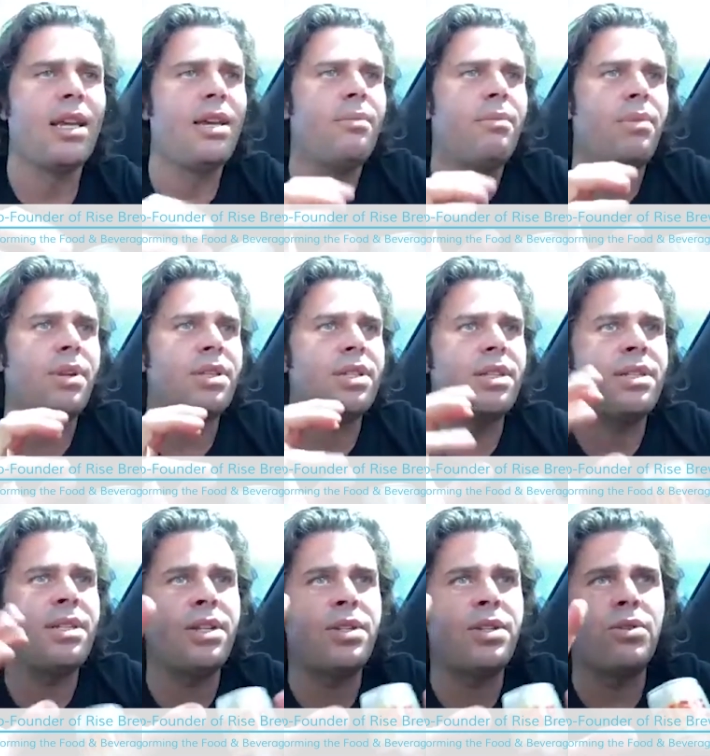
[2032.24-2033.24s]
but it's a
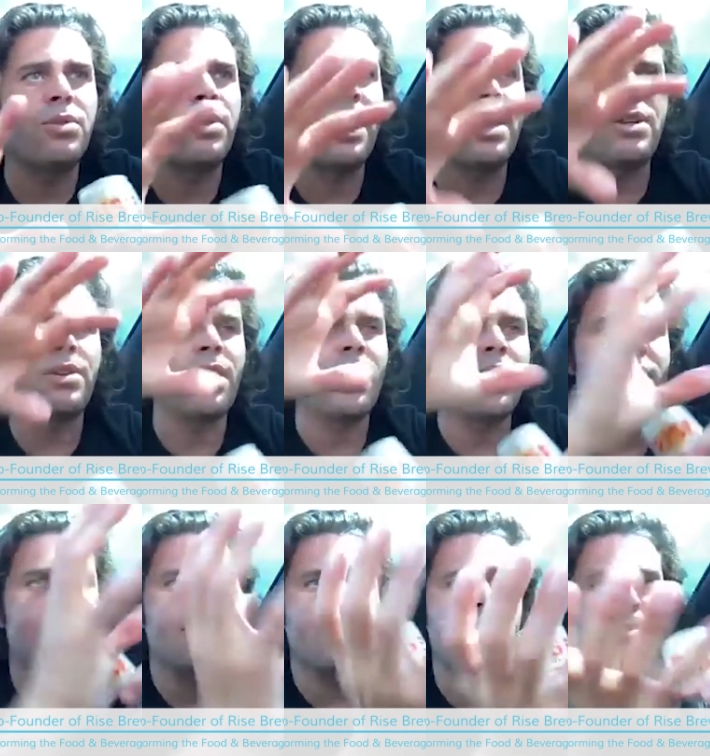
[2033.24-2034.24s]
digital rendering.
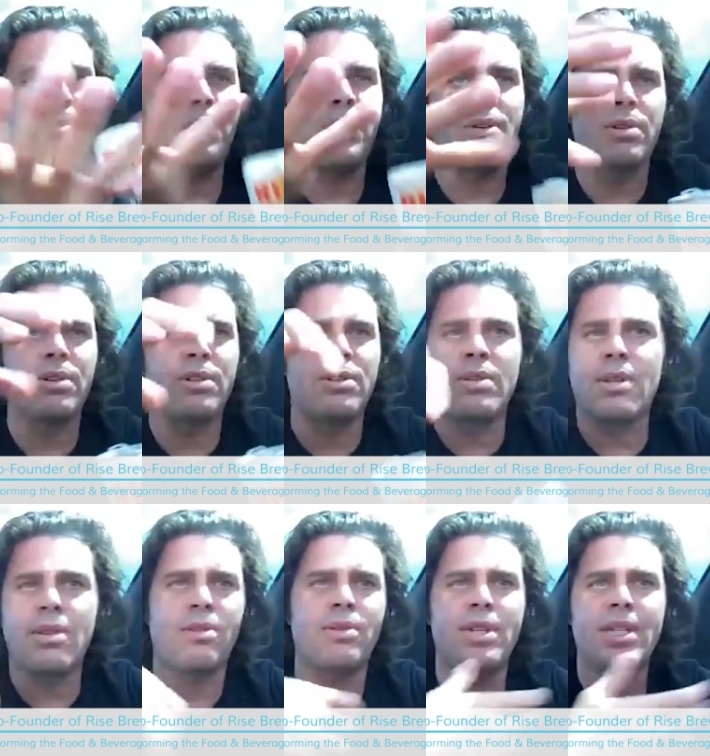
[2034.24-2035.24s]
It's a computer doing a
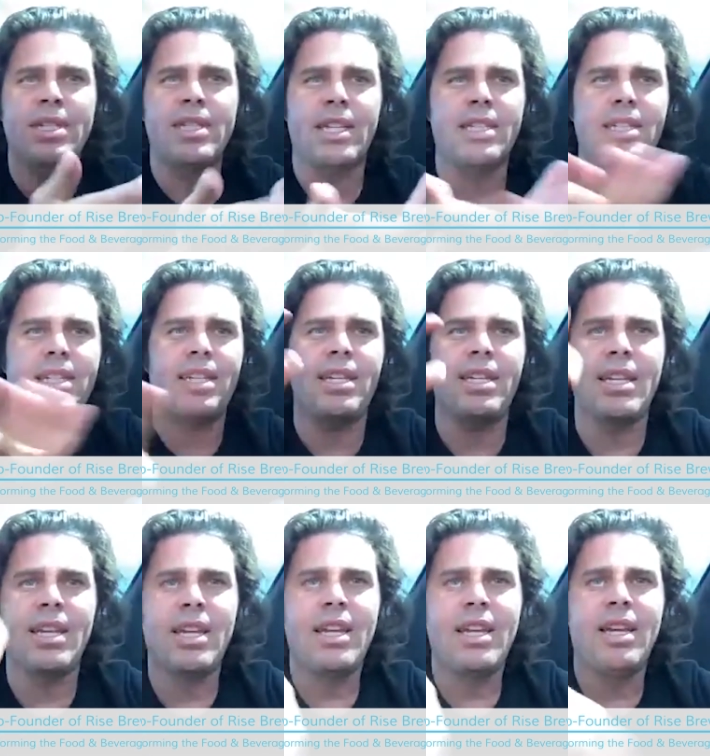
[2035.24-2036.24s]
360
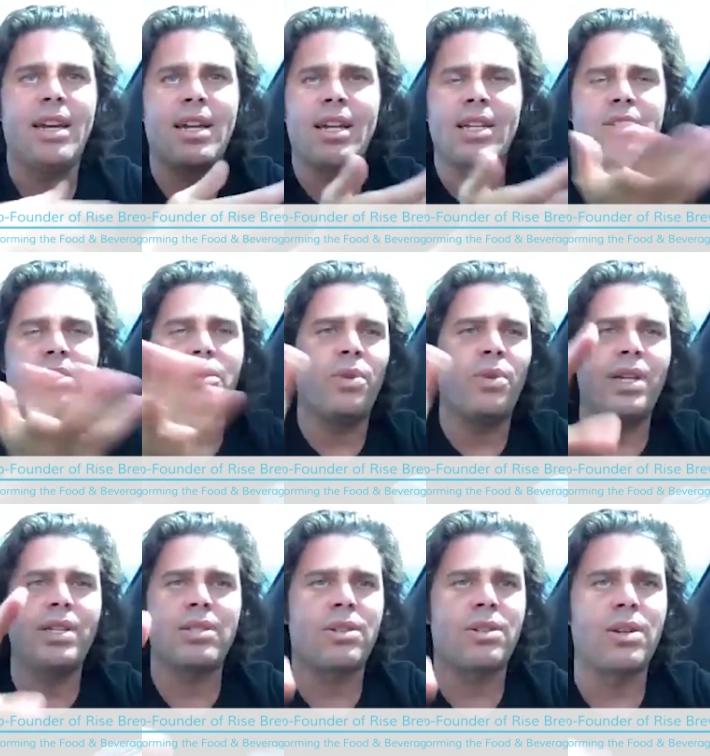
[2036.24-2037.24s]
against a
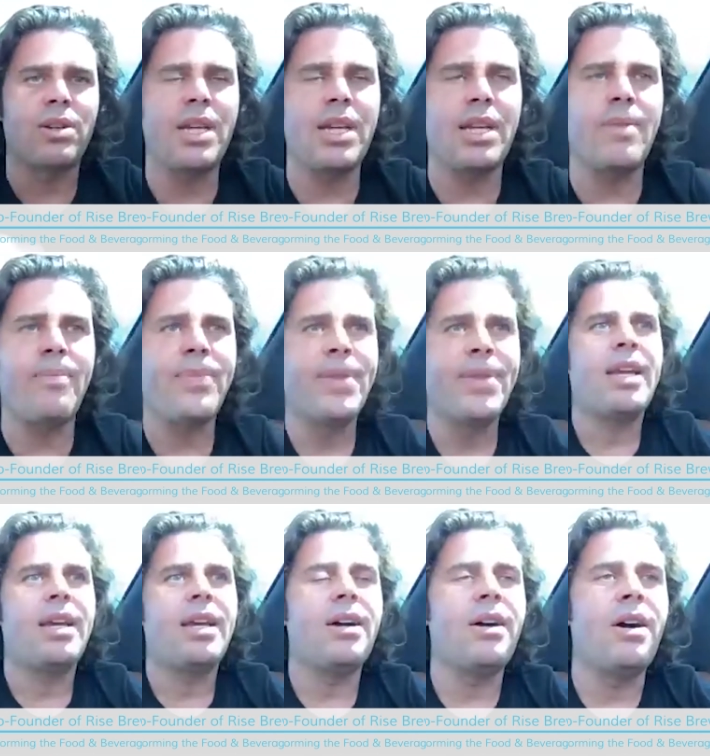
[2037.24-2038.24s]
white screen.
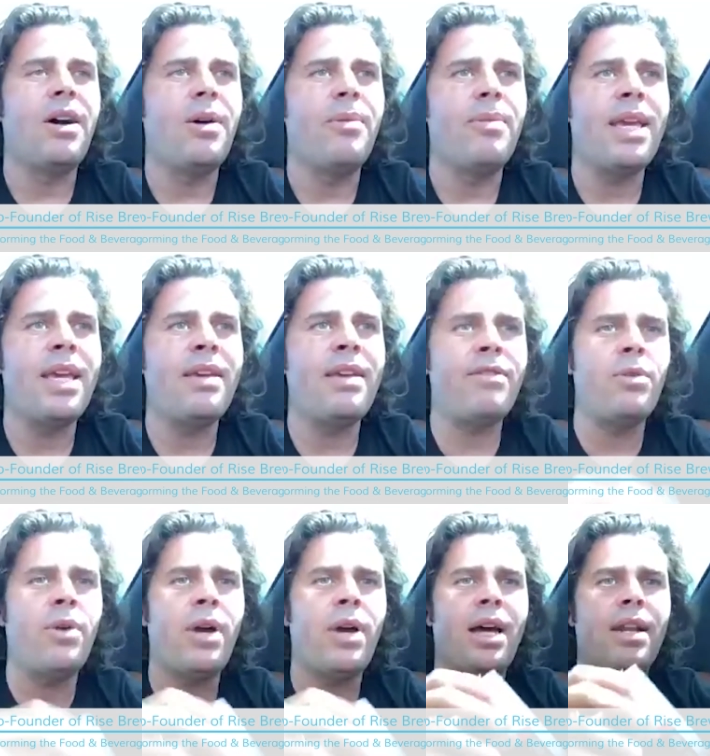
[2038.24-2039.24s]
If you
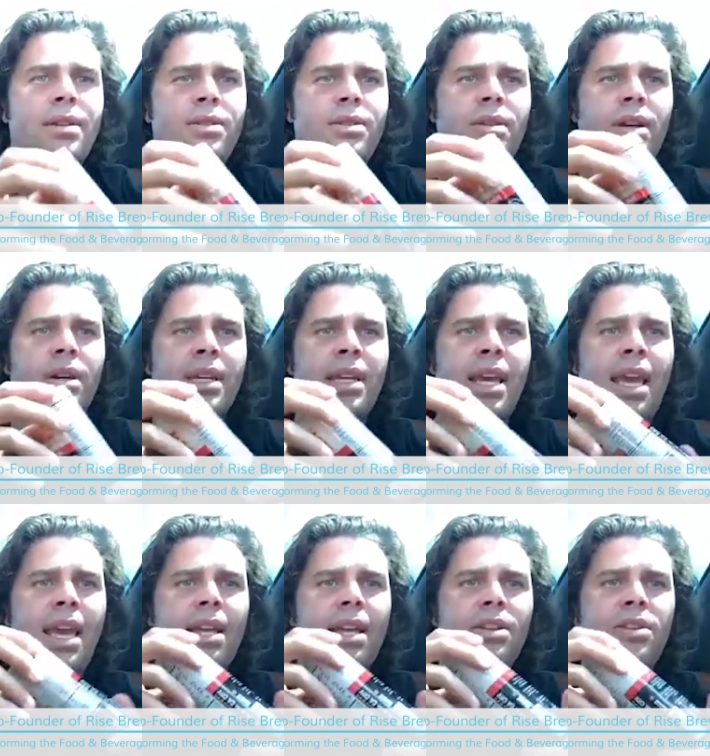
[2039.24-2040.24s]
had a
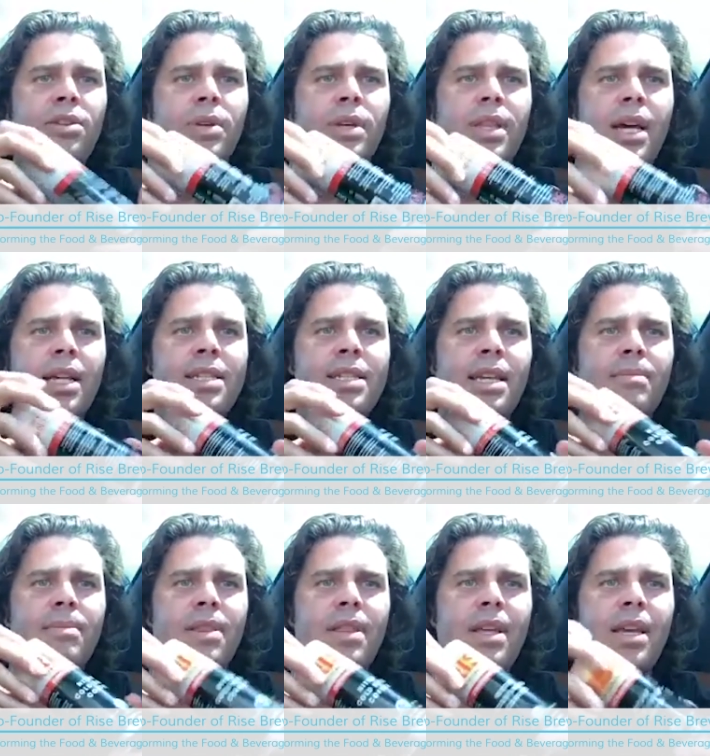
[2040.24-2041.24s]
can doing that
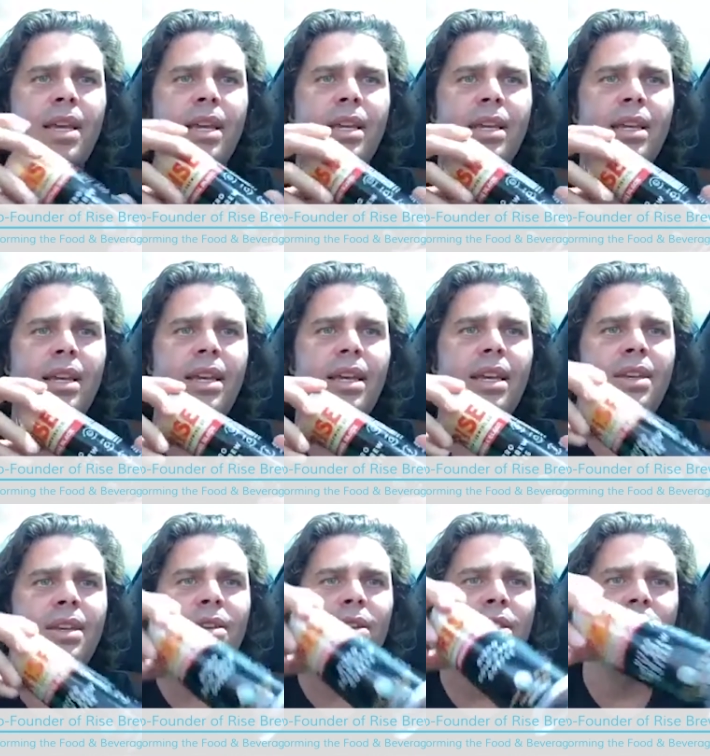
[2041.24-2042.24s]
same thing,
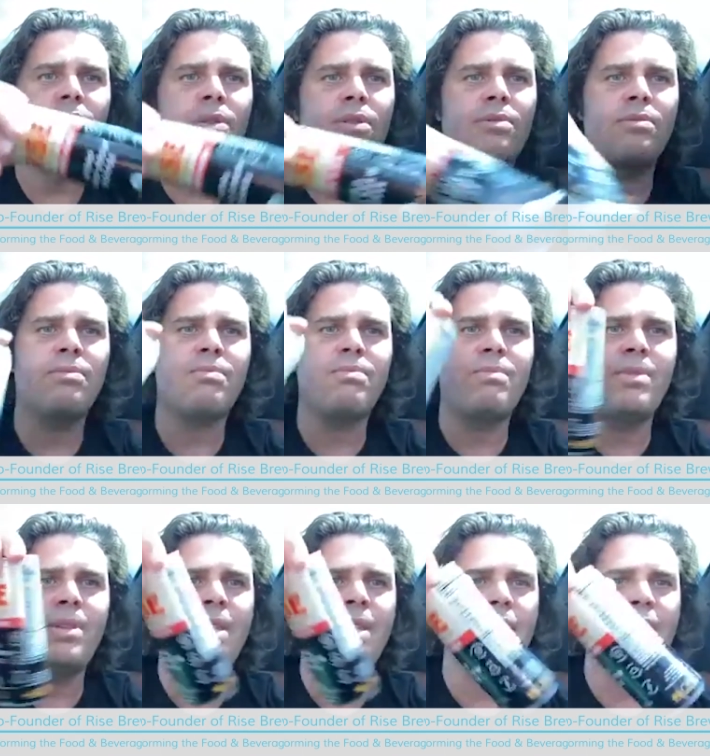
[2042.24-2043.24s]
and
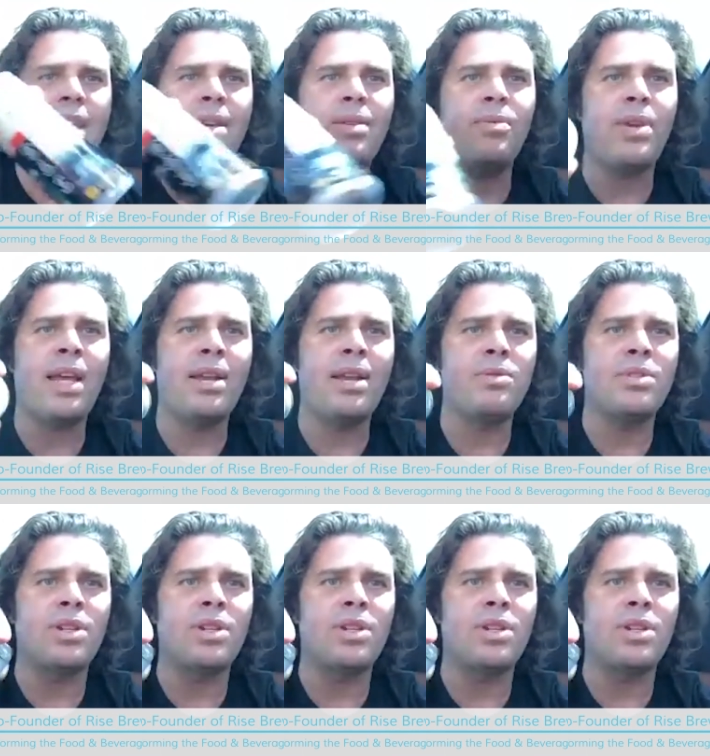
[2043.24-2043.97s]
it's a